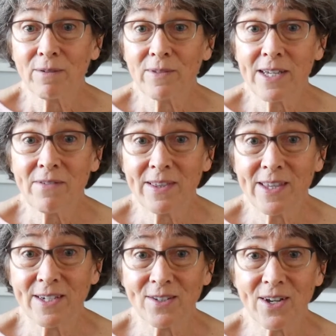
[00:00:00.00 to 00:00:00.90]
of leaving
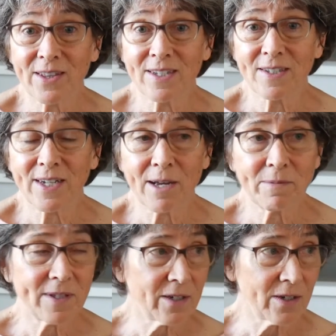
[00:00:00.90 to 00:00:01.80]
things on the
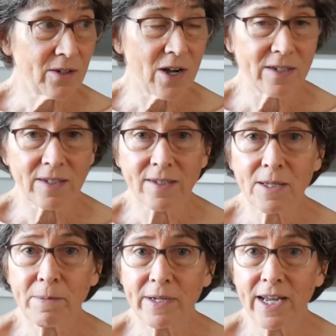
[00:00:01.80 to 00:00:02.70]
steps that could cause a
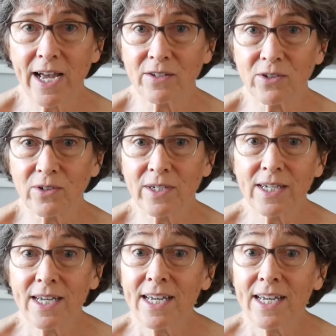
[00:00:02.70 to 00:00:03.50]
slipping hazard.